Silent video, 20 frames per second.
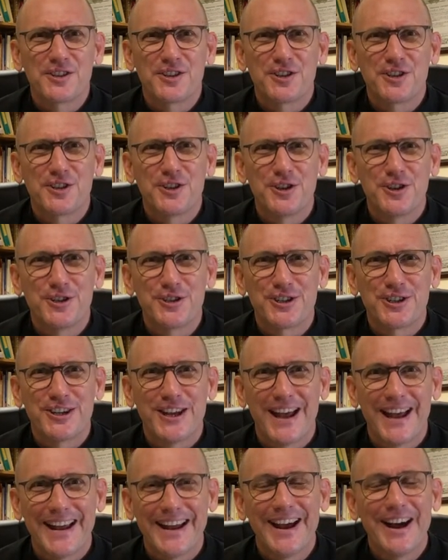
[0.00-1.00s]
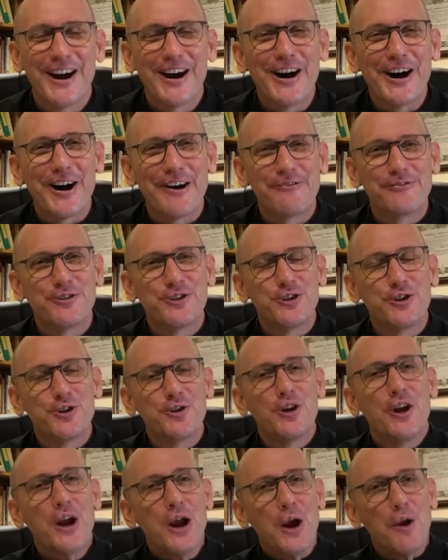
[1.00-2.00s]
Thursday
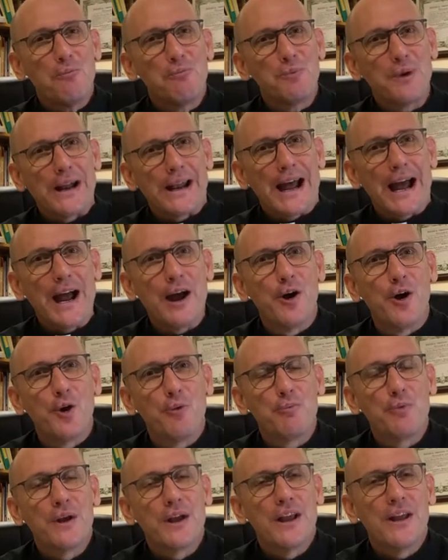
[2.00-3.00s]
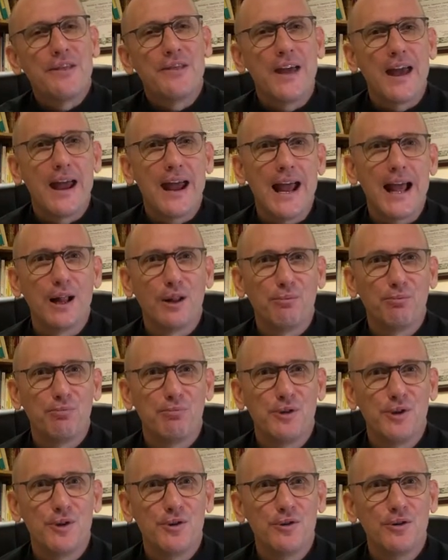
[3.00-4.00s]
afternoon, but I hope they help
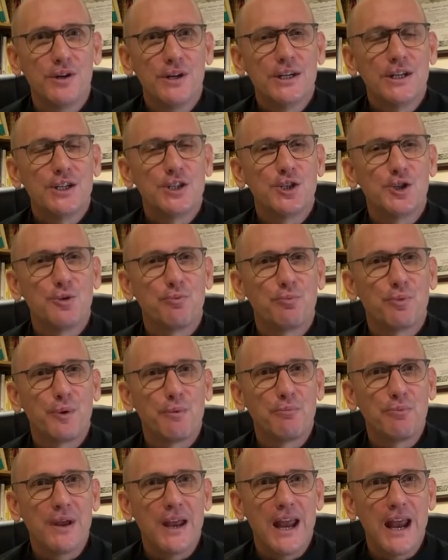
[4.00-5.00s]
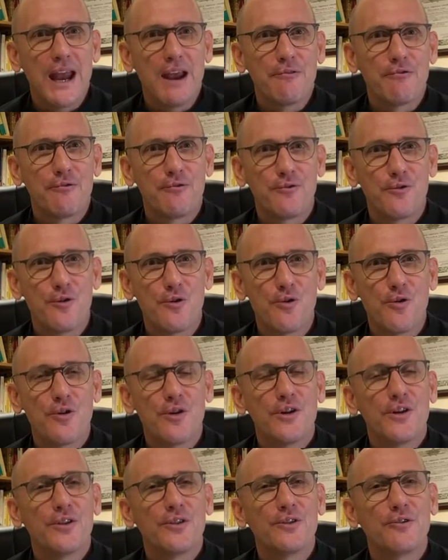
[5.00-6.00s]
you to prepare for
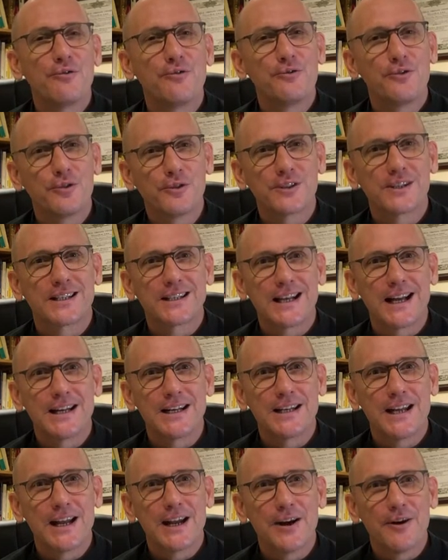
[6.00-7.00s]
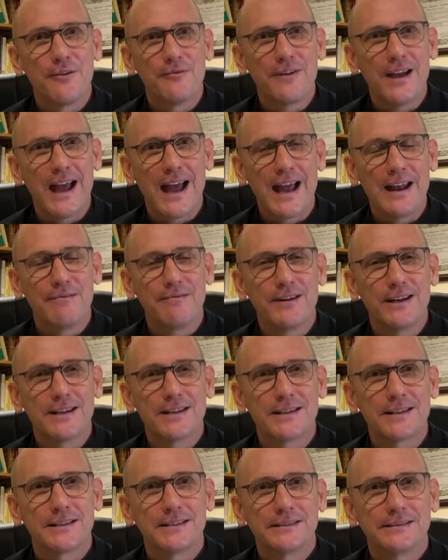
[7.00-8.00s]
the fourth Sunday of
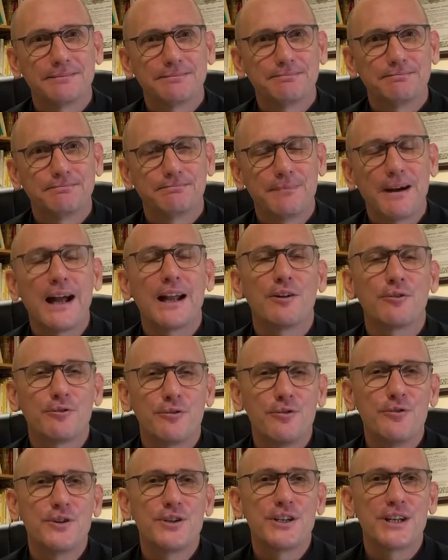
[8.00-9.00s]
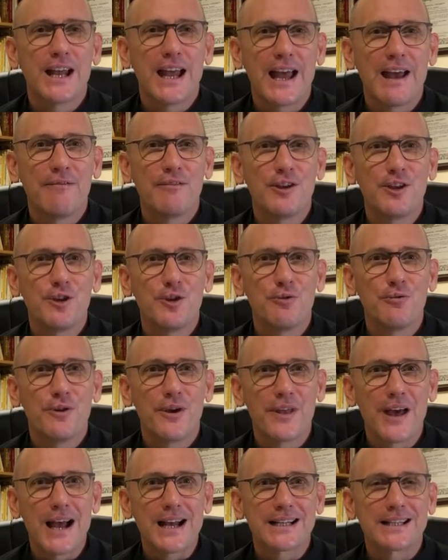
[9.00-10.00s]
Advent. I look forward to having you
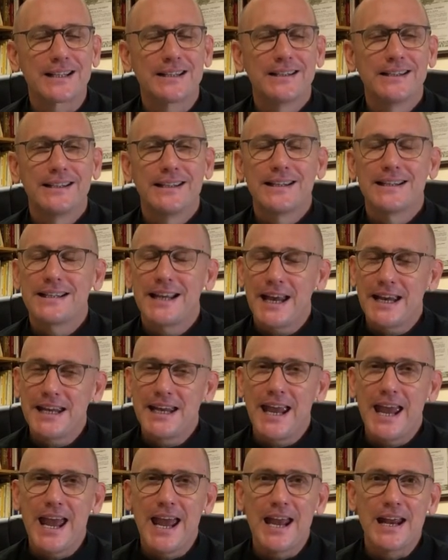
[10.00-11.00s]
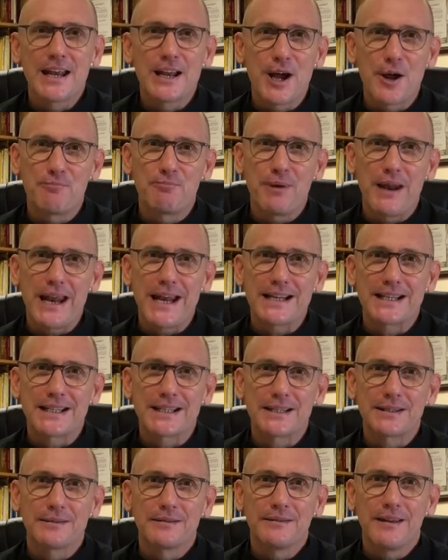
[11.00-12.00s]
with us. Take care, God
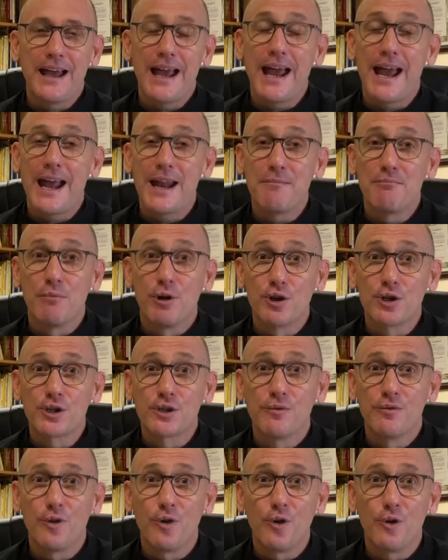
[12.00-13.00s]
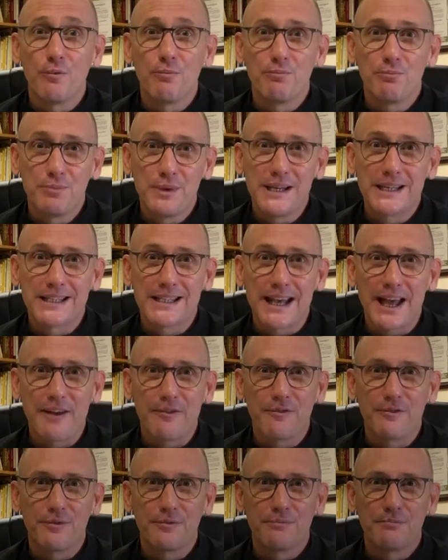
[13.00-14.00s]
bless, and most of all, be safe.
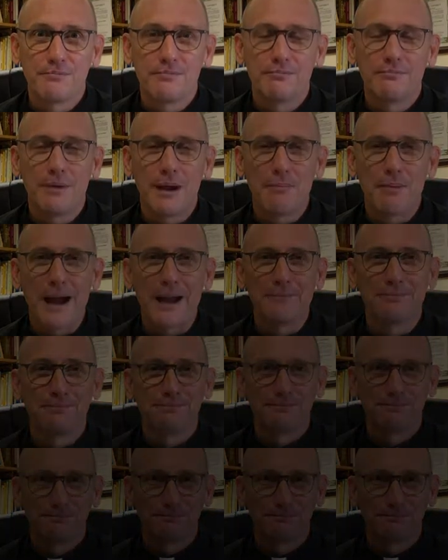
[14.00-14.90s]
Bye-bye.